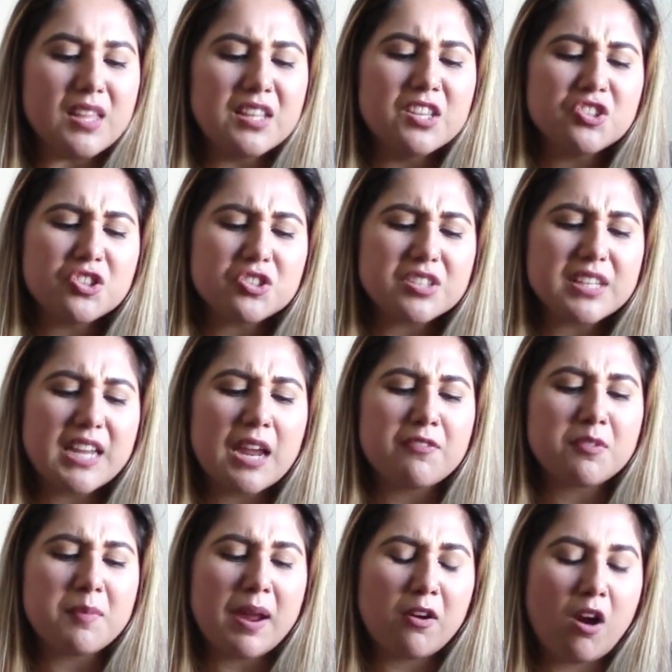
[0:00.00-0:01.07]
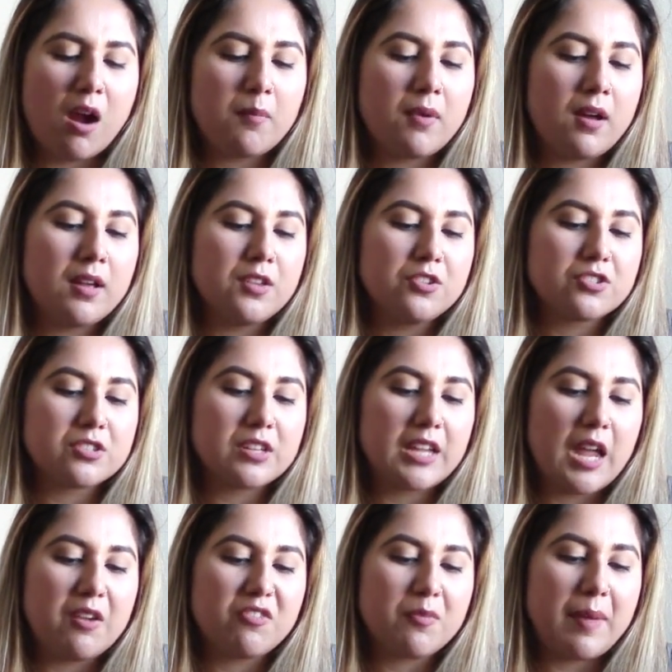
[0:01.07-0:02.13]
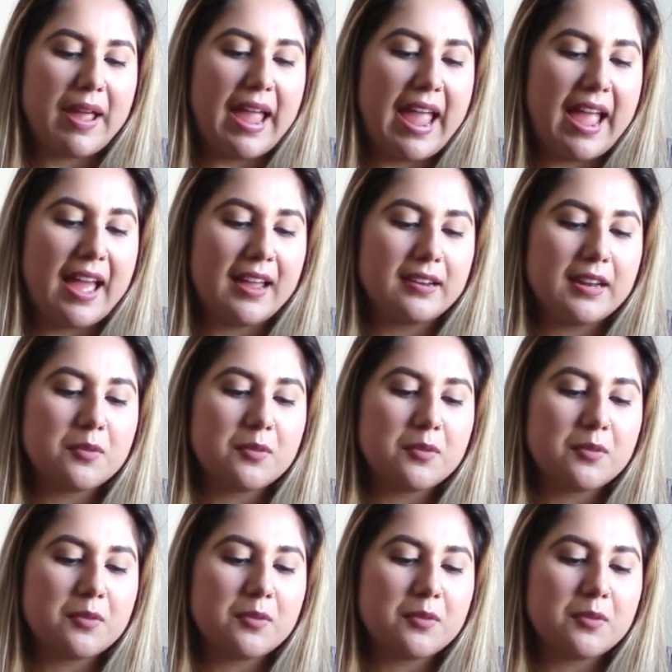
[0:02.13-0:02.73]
this usually came from my grandma, usually came from my aunt.